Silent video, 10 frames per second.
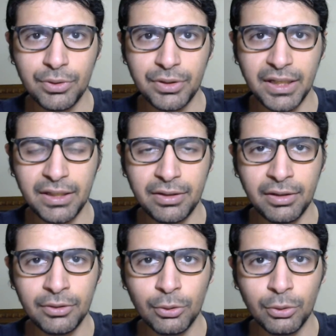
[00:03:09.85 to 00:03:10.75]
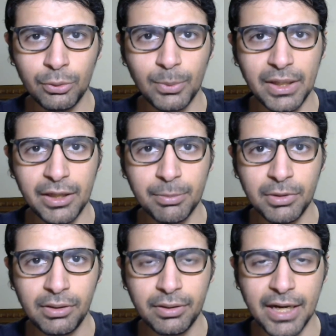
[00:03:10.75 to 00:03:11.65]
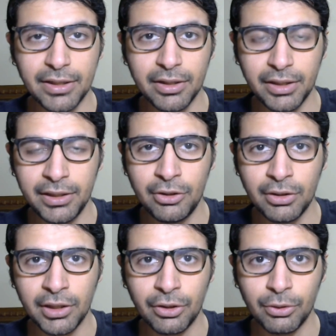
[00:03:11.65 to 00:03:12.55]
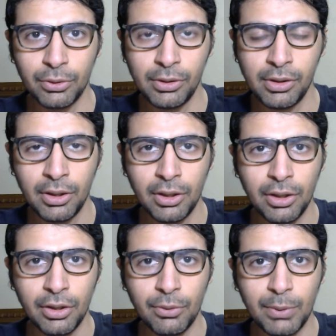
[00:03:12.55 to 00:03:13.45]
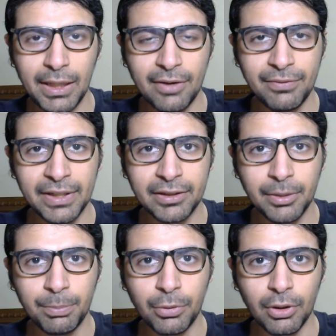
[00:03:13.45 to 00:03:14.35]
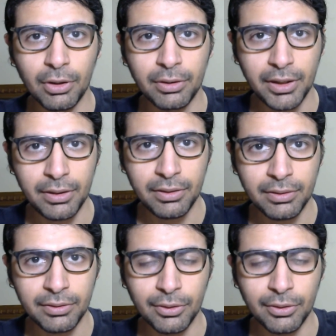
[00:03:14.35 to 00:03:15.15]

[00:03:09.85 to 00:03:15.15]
changing those variables that are in your control will affect the process.